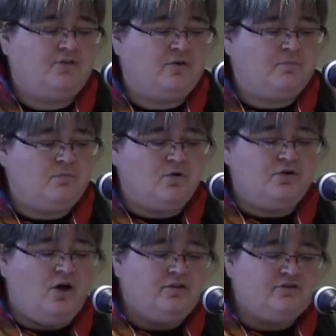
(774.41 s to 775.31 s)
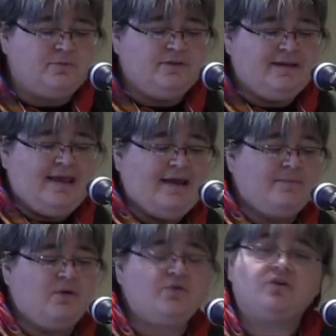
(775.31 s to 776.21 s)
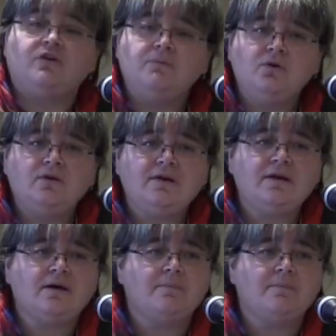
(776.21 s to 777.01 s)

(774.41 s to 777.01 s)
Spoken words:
They're more knowledgeable, again, about their community,